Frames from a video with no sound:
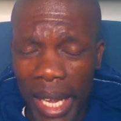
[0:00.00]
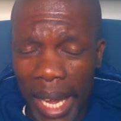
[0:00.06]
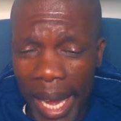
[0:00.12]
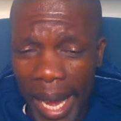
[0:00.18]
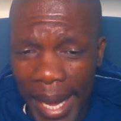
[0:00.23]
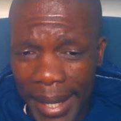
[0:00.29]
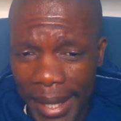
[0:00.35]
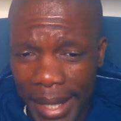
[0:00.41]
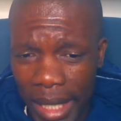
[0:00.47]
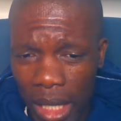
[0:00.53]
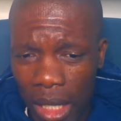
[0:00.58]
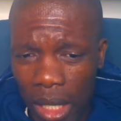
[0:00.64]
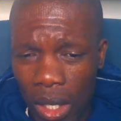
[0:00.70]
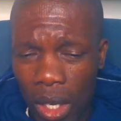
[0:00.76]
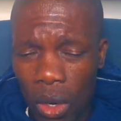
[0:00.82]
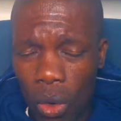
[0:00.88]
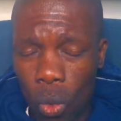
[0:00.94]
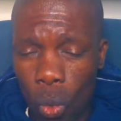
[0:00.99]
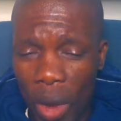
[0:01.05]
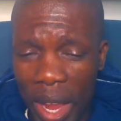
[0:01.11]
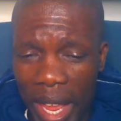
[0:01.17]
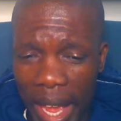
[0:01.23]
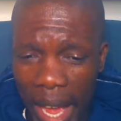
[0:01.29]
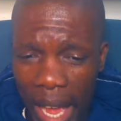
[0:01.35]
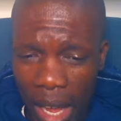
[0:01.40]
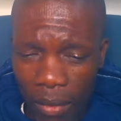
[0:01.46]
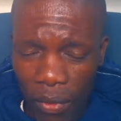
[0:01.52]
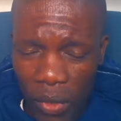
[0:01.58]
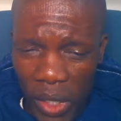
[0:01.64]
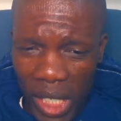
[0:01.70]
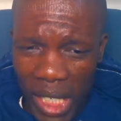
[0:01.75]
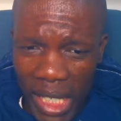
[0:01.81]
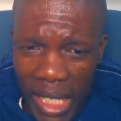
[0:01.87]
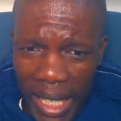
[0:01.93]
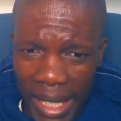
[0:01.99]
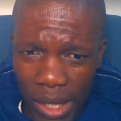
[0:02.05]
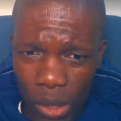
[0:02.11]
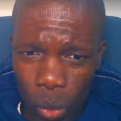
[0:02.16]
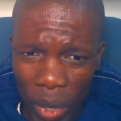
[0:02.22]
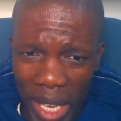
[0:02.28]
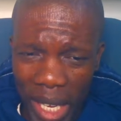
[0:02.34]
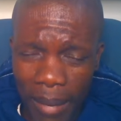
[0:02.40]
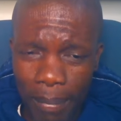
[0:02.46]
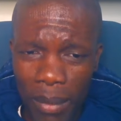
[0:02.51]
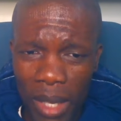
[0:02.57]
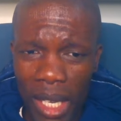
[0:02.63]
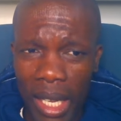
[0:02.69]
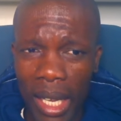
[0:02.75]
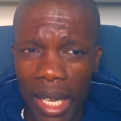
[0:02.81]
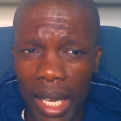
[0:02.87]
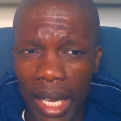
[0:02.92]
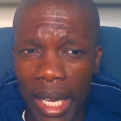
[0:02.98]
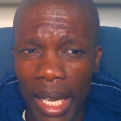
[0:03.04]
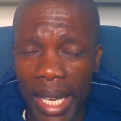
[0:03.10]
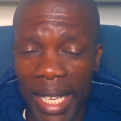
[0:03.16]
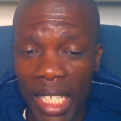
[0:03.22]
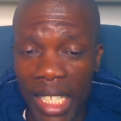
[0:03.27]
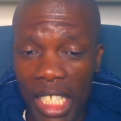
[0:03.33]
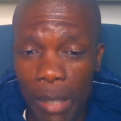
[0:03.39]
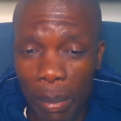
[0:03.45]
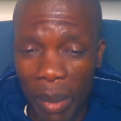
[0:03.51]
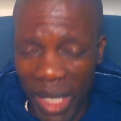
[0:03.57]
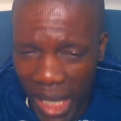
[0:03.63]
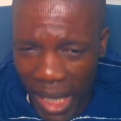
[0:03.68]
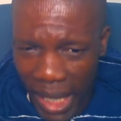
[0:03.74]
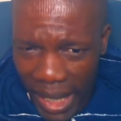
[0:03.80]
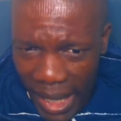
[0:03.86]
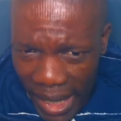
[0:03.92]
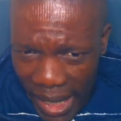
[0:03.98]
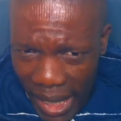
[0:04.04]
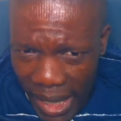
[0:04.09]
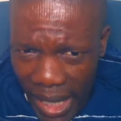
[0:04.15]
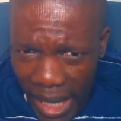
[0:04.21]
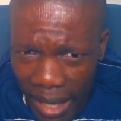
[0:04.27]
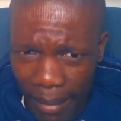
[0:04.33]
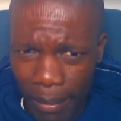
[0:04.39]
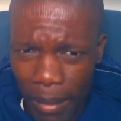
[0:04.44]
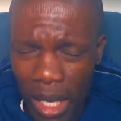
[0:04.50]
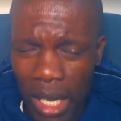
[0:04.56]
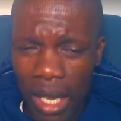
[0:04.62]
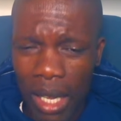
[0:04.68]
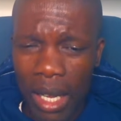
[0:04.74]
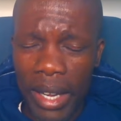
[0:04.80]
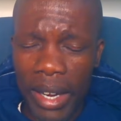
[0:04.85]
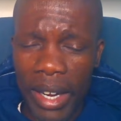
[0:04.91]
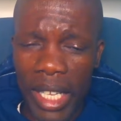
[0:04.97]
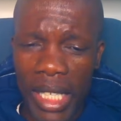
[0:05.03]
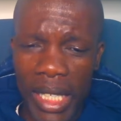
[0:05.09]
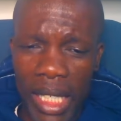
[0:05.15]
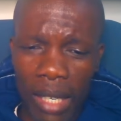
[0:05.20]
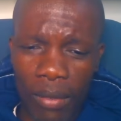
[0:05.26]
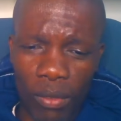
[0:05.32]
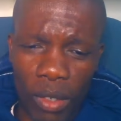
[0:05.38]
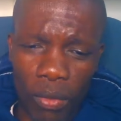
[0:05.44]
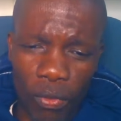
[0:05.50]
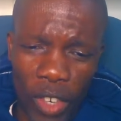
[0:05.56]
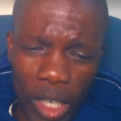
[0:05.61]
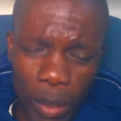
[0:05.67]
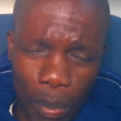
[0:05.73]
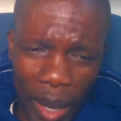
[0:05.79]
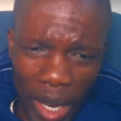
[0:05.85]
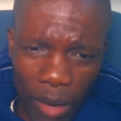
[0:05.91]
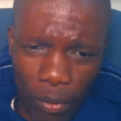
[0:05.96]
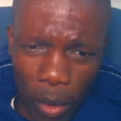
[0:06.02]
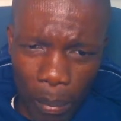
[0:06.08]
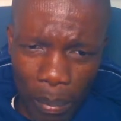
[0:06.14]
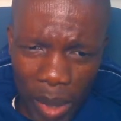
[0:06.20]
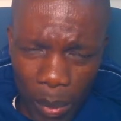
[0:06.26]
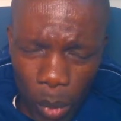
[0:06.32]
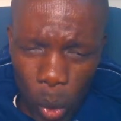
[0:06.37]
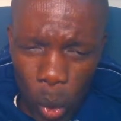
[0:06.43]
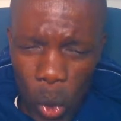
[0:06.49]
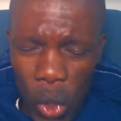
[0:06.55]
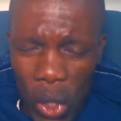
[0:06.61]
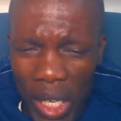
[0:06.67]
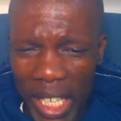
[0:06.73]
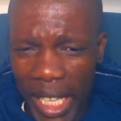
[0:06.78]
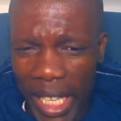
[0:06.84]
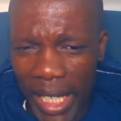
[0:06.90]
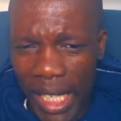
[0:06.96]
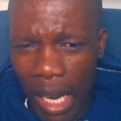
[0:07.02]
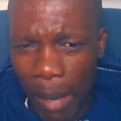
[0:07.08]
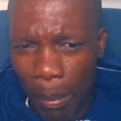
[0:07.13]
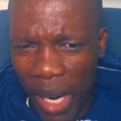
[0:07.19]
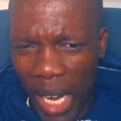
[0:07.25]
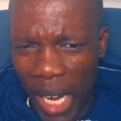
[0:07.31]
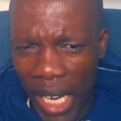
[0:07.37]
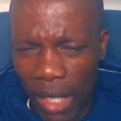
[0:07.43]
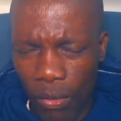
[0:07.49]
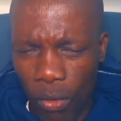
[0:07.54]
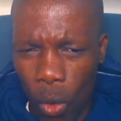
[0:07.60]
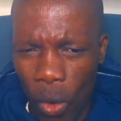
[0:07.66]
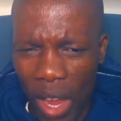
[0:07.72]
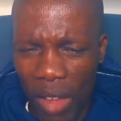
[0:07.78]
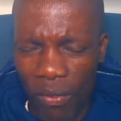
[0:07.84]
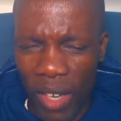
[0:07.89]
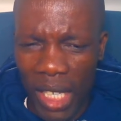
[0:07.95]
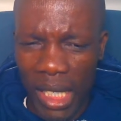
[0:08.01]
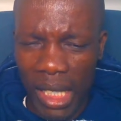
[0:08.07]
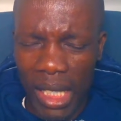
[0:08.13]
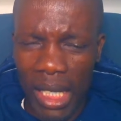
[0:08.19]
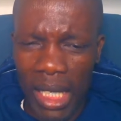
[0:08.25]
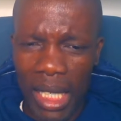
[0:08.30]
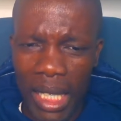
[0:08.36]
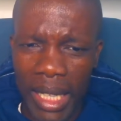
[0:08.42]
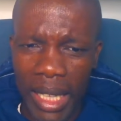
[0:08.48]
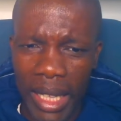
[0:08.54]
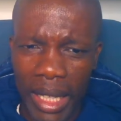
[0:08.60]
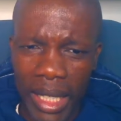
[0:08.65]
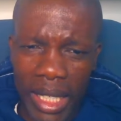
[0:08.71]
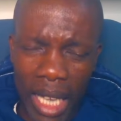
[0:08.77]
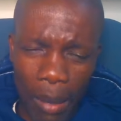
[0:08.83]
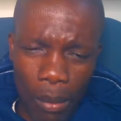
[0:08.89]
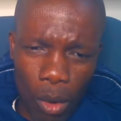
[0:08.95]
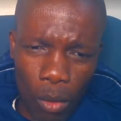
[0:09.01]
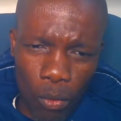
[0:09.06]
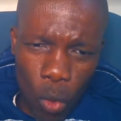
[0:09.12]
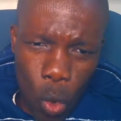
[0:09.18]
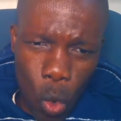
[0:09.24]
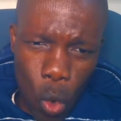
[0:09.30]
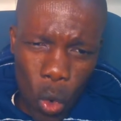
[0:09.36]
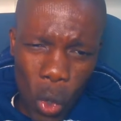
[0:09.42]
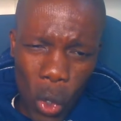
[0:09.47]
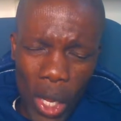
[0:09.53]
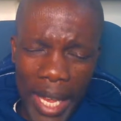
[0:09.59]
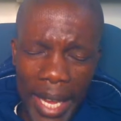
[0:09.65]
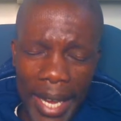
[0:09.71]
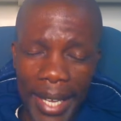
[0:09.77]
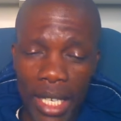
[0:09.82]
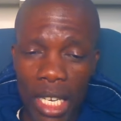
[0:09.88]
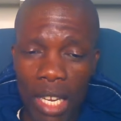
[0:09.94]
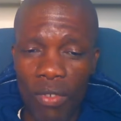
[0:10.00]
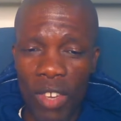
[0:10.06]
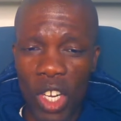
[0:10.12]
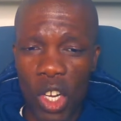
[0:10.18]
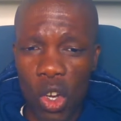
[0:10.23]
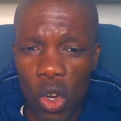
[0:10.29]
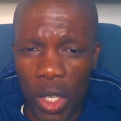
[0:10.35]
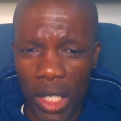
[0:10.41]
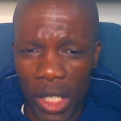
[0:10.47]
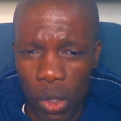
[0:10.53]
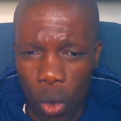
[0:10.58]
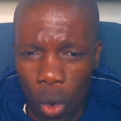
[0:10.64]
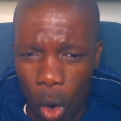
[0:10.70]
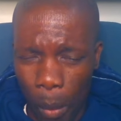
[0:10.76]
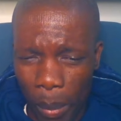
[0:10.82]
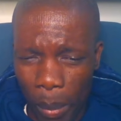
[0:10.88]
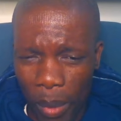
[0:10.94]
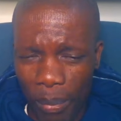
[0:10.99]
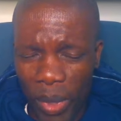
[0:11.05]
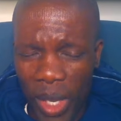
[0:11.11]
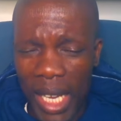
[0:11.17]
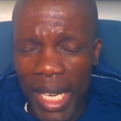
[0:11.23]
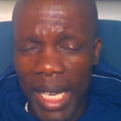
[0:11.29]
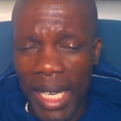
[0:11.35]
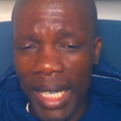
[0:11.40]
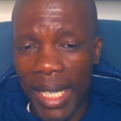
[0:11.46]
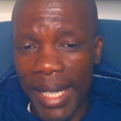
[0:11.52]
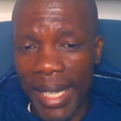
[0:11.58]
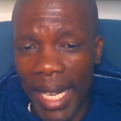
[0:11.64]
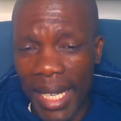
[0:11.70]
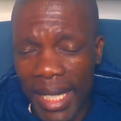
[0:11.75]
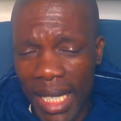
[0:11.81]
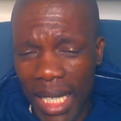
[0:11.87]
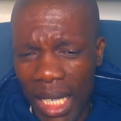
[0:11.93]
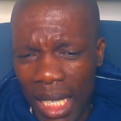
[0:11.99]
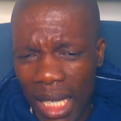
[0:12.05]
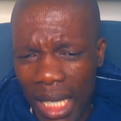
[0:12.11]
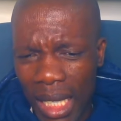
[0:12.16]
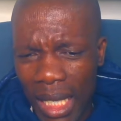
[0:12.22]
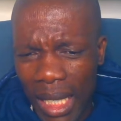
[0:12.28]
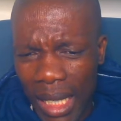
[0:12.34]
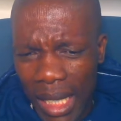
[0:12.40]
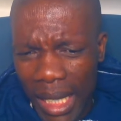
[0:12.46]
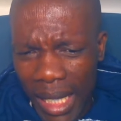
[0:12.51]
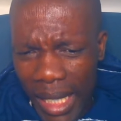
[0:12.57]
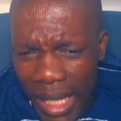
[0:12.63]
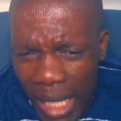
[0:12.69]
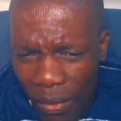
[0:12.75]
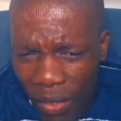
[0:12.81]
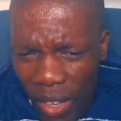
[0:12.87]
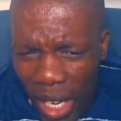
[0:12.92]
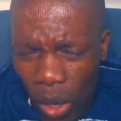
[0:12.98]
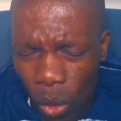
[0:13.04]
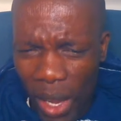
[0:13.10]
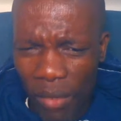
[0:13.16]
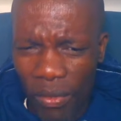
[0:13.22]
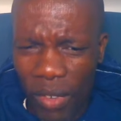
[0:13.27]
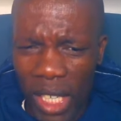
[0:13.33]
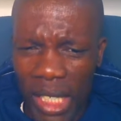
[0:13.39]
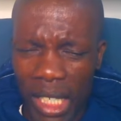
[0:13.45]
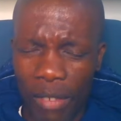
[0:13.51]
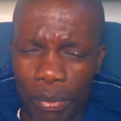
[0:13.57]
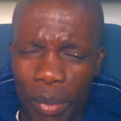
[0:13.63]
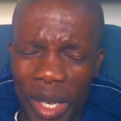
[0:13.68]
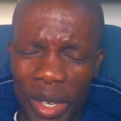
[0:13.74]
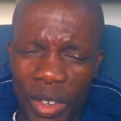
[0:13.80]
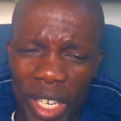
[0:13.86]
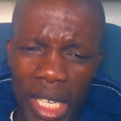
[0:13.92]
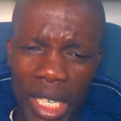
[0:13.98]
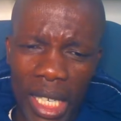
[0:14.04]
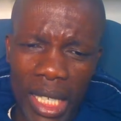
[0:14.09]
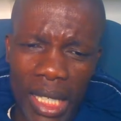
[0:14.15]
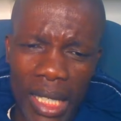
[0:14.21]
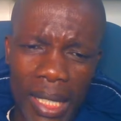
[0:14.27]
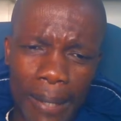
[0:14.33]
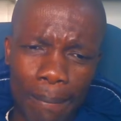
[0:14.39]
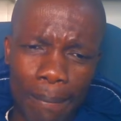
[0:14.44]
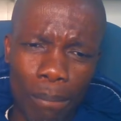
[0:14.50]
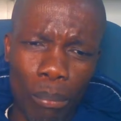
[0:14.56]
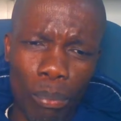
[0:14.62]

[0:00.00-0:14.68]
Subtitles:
And we have, since last week, and especially yesterday, received feedback from people that applied for waivers, some of who had even lost hope, that several waivers have been released.